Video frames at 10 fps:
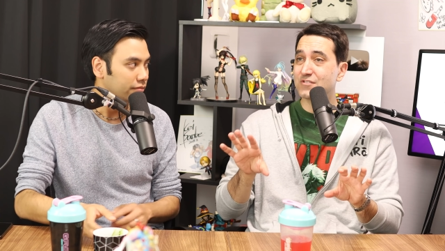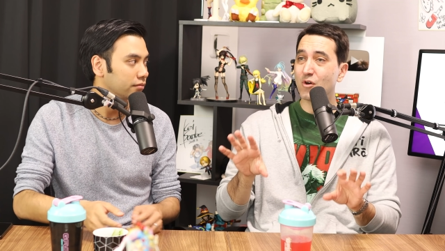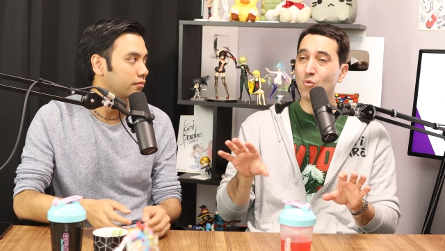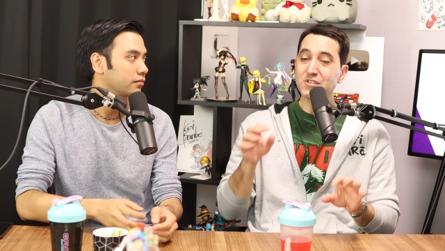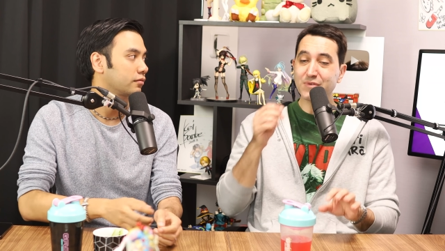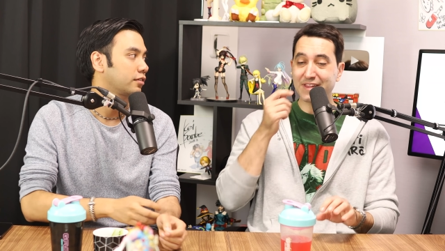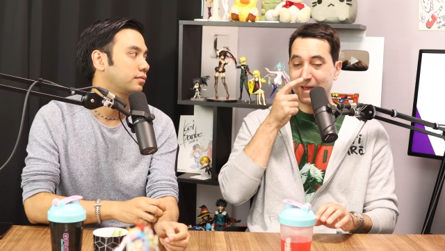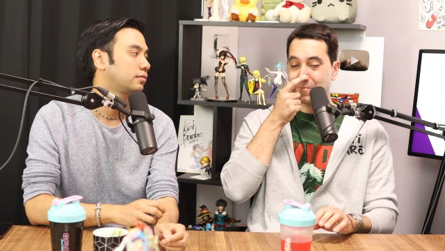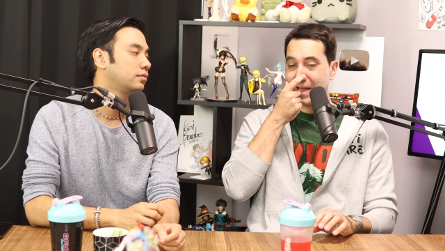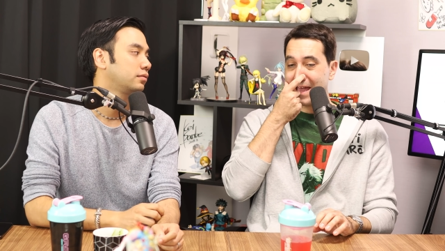Speaker 1: So it wasn't really
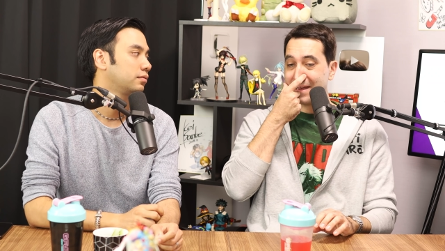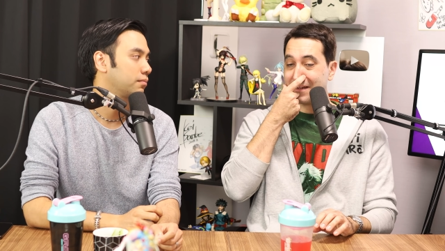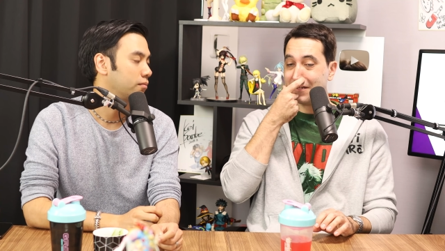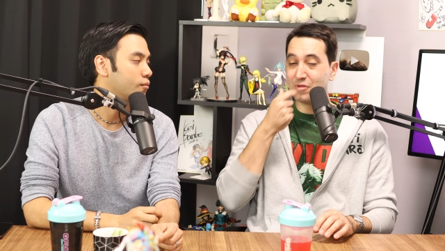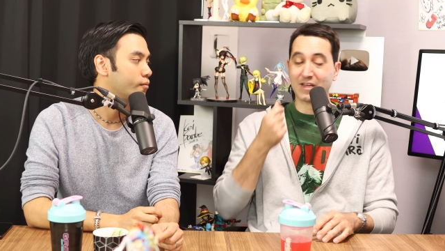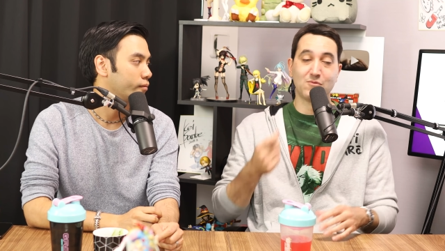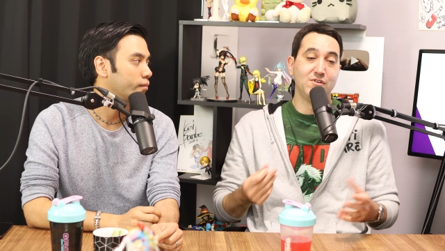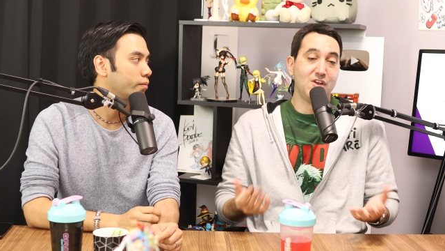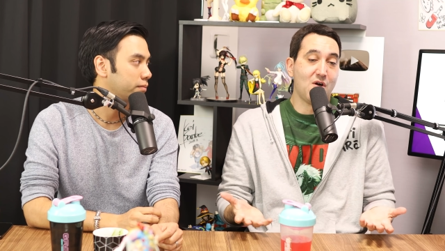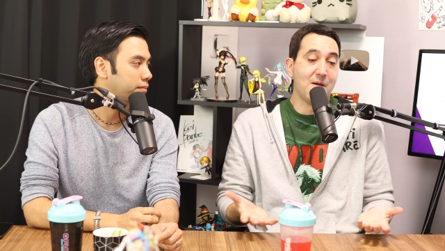that bad, and I knew like
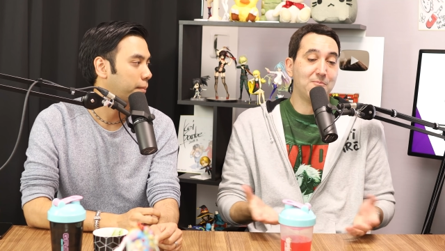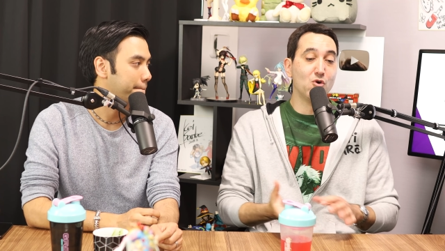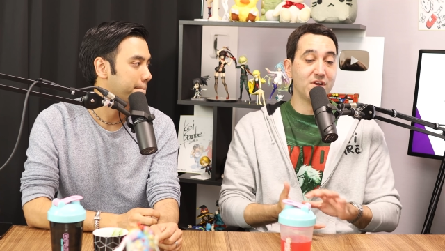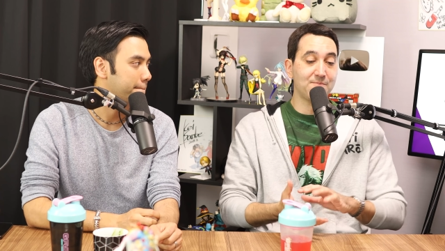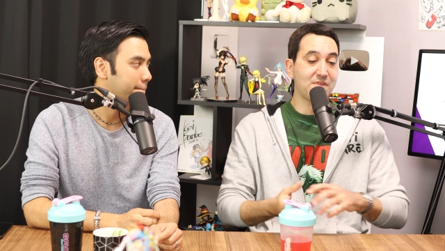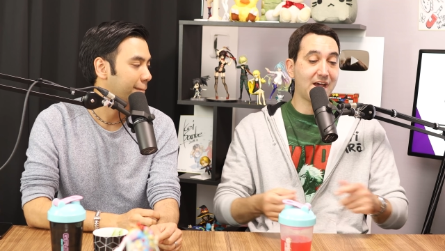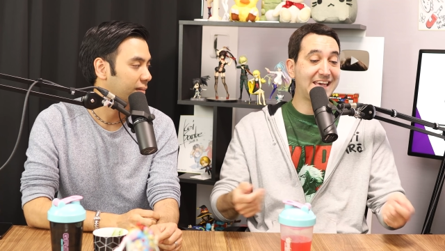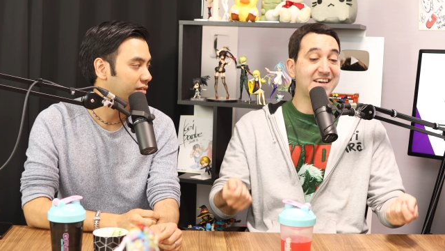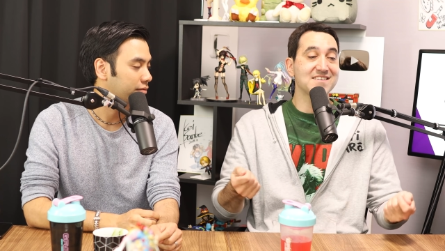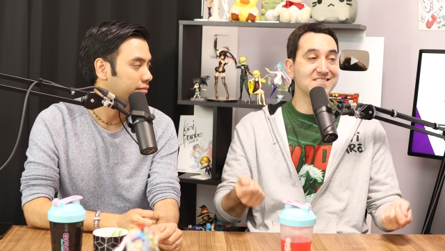you know I bought a,
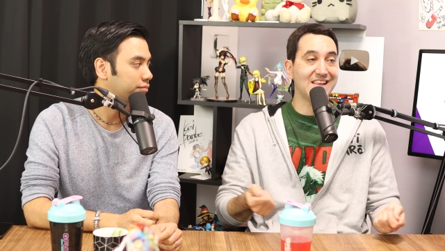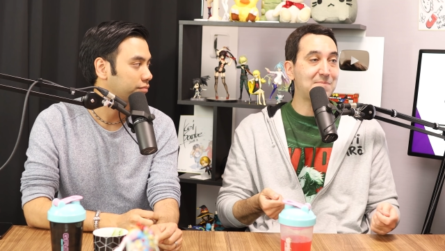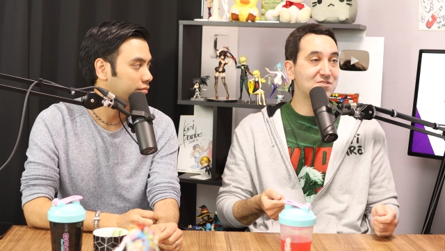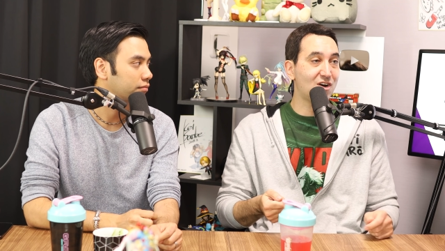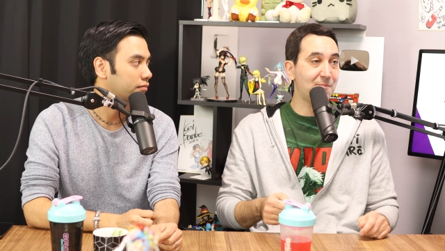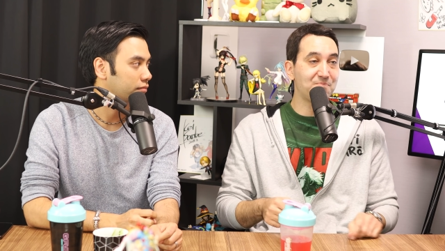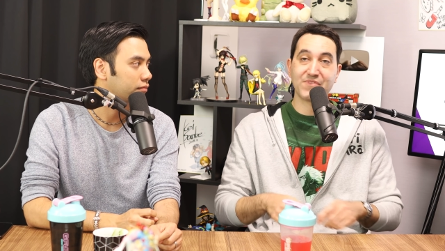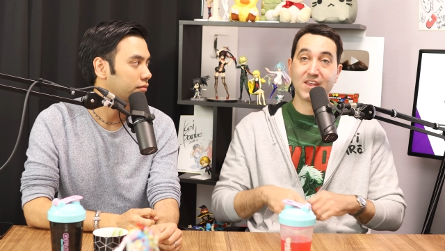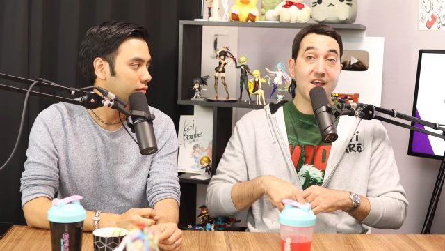a kick-ass laptop.